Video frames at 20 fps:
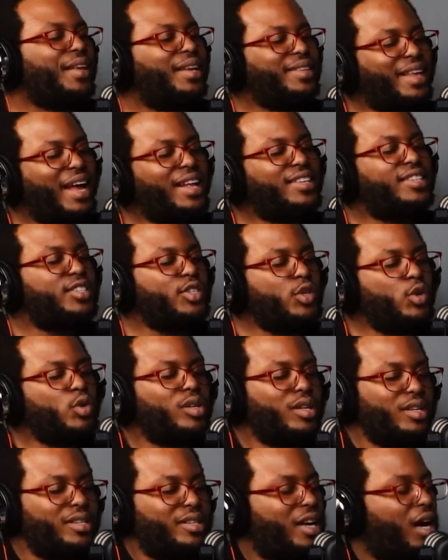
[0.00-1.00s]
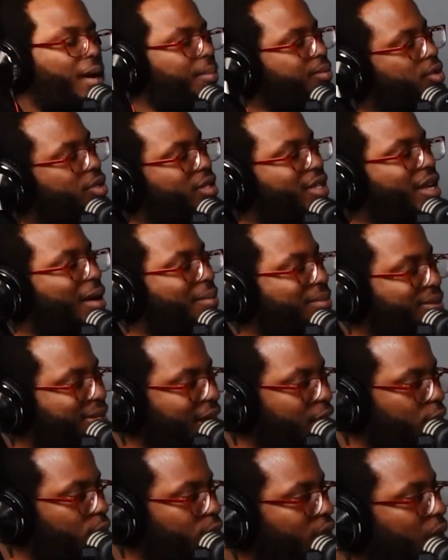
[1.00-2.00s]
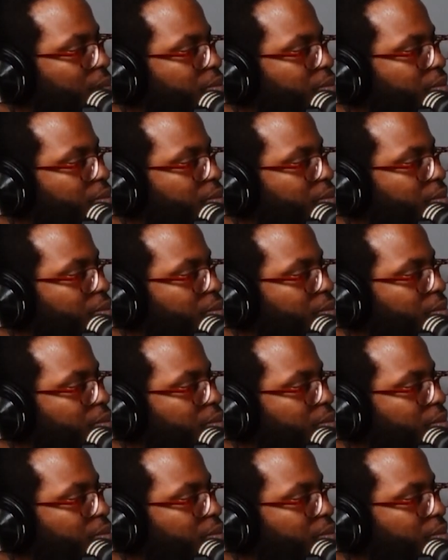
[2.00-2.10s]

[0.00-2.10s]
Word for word: that's usually the up, the upcycle, the